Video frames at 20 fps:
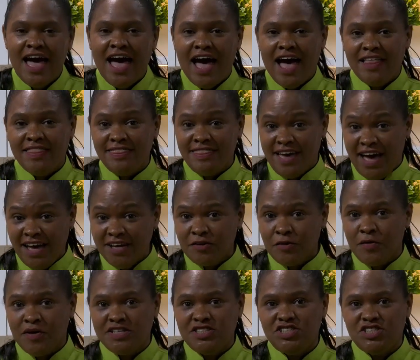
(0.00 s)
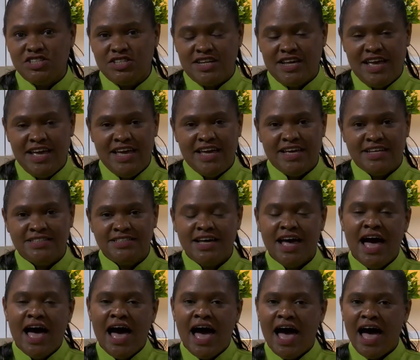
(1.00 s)
And that question
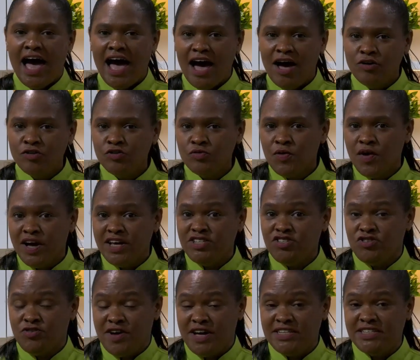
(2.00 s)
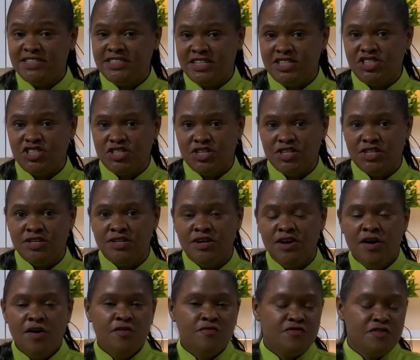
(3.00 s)
is, how do I
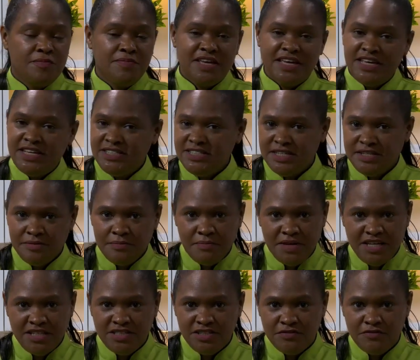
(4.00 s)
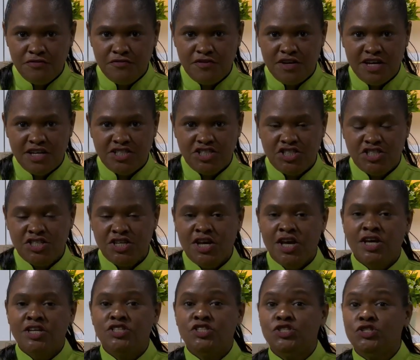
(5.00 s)
transition eating meat and fish
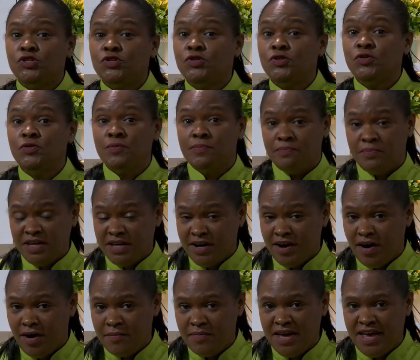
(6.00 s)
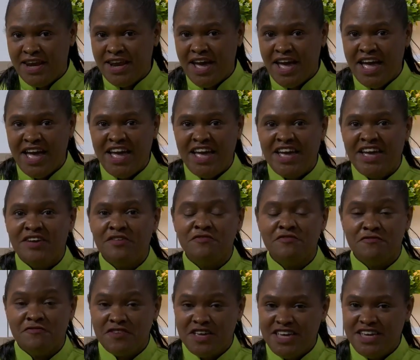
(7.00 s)
to becoming
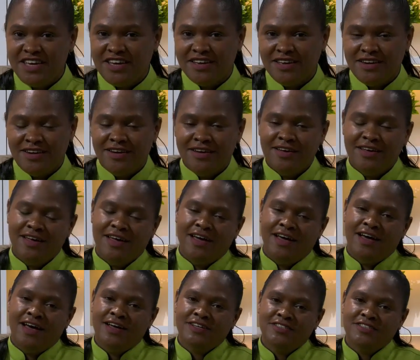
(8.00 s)
a vegan?